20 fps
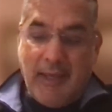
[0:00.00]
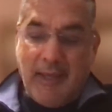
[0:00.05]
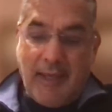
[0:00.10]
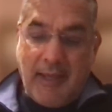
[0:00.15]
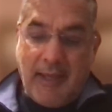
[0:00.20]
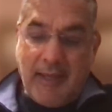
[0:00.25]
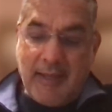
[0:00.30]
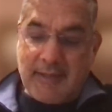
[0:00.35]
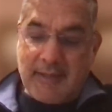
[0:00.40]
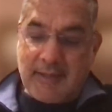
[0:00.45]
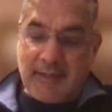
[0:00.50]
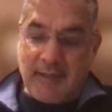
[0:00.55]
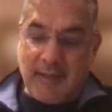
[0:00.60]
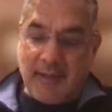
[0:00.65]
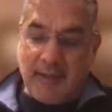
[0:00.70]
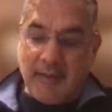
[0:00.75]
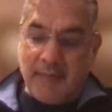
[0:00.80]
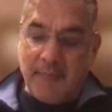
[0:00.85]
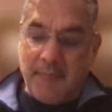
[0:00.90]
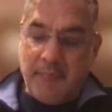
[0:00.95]
It's
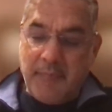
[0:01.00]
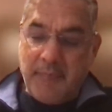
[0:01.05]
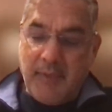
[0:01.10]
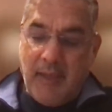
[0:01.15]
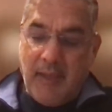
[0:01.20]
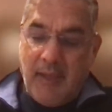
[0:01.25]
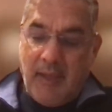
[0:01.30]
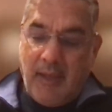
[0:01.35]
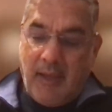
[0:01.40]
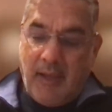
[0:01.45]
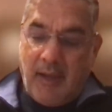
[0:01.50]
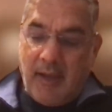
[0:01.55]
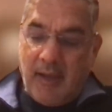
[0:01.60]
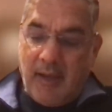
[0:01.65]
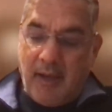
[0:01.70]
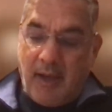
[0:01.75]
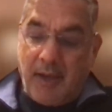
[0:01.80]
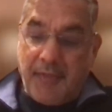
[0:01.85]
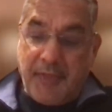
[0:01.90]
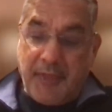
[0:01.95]

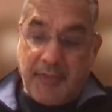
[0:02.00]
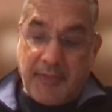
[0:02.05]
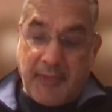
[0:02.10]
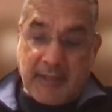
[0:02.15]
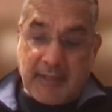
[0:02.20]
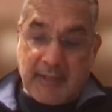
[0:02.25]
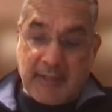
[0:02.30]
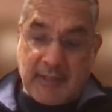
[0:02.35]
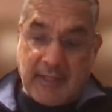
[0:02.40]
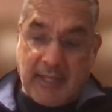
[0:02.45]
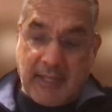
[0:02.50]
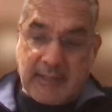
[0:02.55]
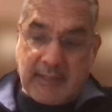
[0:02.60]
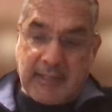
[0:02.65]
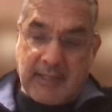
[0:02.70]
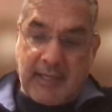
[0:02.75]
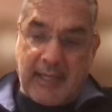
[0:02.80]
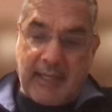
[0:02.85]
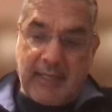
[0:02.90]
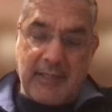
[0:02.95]
I think that's the
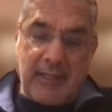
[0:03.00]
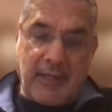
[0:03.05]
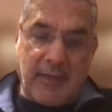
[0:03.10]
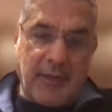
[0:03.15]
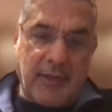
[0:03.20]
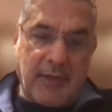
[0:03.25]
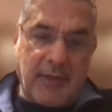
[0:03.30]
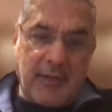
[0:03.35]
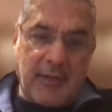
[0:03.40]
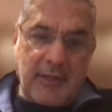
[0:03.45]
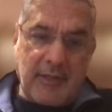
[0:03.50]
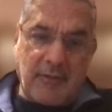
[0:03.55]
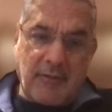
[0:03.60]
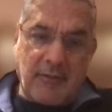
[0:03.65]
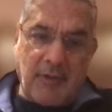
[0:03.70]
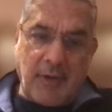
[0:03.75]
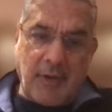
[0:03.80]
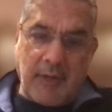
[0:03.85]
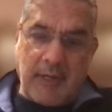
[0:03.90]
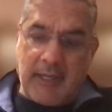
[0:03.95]
case. I think there's a
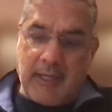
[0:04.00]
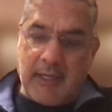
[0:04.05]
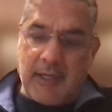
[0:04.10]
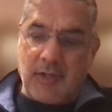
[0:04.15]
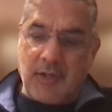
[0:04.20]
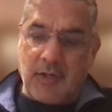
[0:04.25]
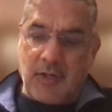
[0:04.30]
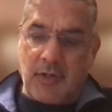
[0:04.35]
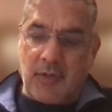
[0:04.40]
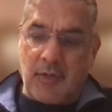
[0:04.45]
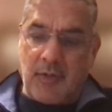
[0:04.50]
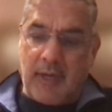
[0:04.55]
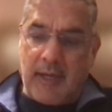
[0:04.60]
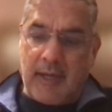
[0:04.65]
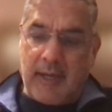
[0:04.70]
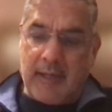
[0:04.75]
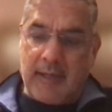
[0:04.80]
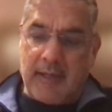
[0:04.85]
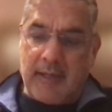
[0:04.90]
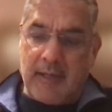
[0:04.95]
growing issue,
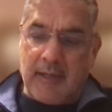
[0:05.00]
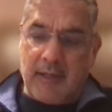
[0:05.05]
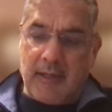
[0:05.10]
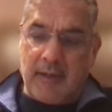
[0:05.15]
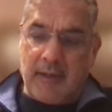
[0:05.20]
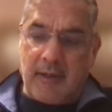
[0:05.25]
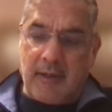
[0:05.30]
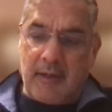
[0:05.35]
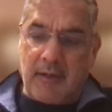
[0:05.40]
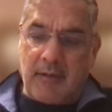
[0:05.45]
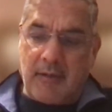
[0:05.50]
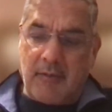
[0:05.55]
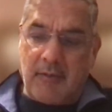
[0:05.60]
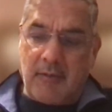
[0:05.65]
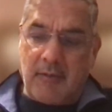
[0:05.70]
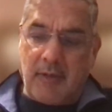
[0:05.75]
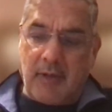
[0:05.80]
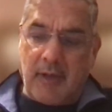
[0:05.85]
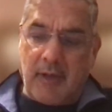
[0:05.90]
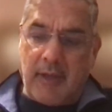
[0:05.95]
and
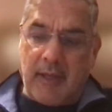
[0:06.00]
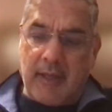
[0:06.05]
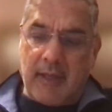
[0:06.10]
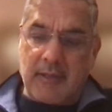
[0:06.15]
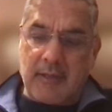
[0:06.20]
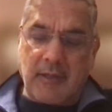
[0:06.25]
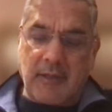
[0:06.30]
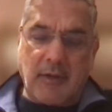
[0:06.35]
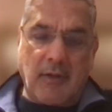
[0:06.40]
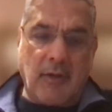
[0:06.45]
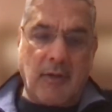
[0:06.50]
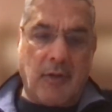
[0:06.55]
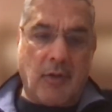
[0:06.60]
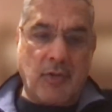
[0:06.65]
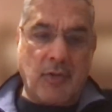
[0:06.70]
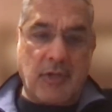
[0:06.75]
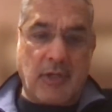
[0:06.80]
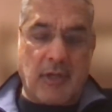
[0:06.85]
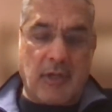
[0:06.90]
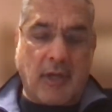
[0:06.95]
it's a
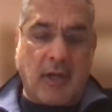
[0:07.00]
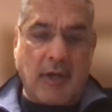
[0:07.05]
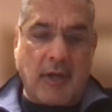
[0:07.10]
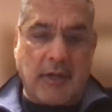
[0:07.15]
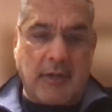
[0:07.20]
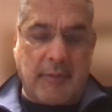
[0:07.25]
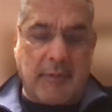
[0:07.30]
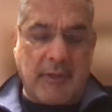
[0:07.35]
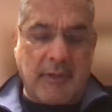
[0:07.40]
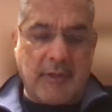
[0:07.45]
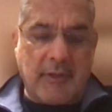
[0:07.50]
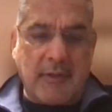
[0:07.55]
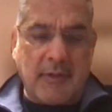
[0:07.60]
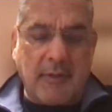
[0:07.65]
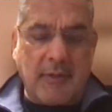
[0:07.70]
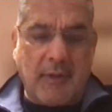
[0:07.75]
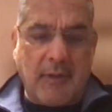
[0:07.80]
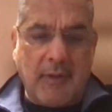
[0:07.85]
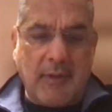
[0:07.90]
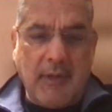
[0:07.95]
logical argument
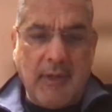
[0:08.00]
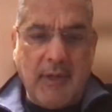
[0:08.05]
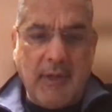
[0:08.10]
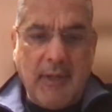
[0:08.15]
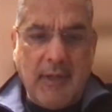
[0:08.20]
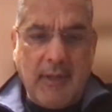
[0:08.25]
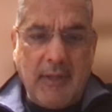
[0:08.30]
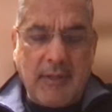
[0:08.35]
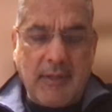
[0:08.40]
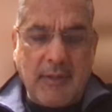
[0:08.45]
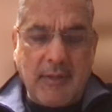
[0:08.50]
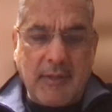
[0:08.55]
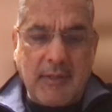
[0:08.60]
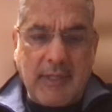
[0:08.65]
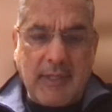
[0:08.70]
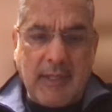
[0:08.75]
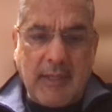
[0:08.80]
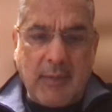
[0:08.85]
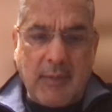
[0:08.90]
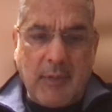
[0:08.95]
to
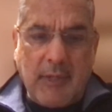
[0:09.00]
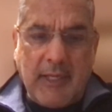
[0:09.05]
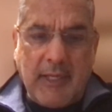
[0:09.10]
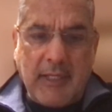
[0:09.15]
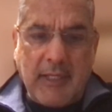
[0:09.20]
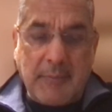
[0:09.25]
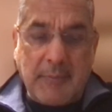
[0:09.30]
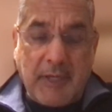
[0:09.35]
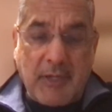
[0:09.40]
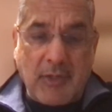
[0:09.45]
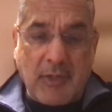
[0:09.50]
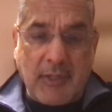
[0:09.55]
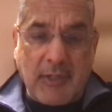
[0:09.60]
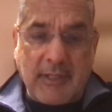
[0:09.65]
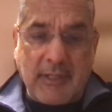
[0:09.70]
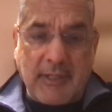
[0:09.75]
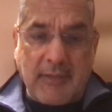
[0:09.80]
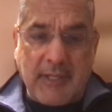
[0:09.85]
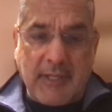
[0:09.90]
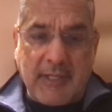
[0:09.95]
say we need
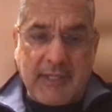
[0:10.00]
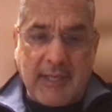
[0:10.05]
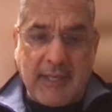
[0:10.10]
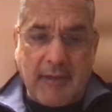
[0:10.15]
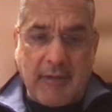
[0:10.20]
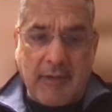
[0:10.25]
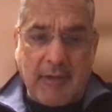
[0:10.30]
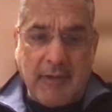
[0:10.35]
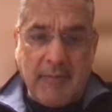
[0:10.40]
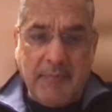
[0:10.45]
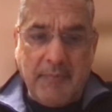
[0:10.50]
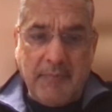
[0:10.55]
specialists in this area.